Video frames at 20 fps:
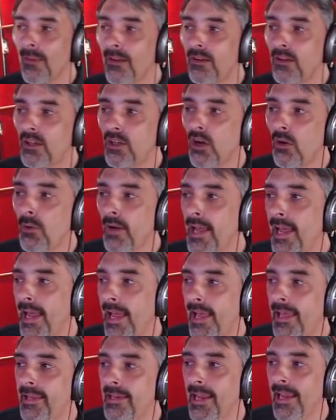go
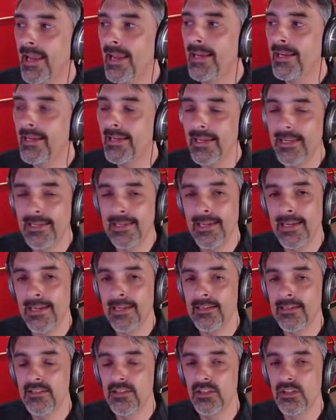ahead and get
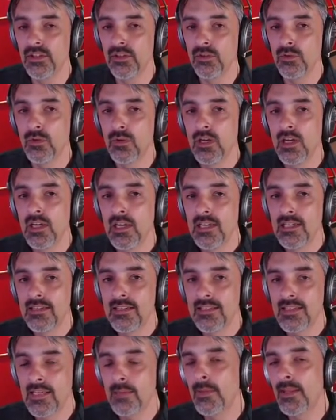into
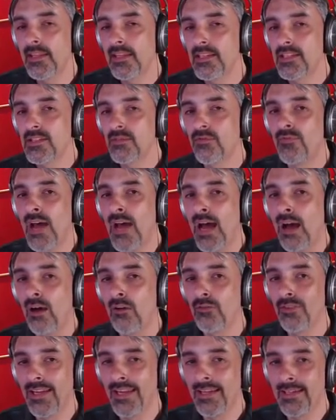some of this
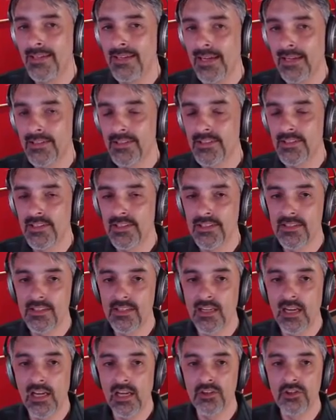Valve Index
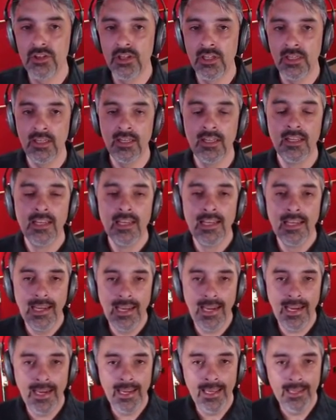discussion,
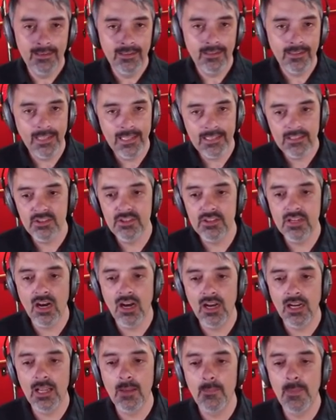and let's
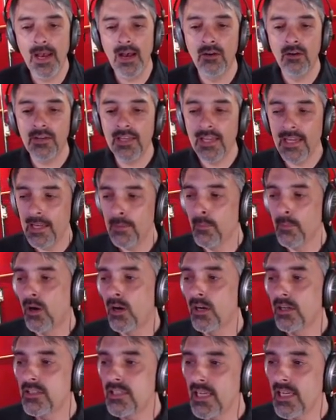talk about M
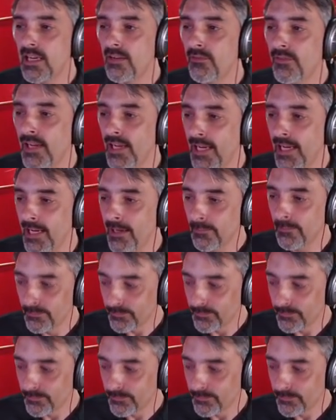R T V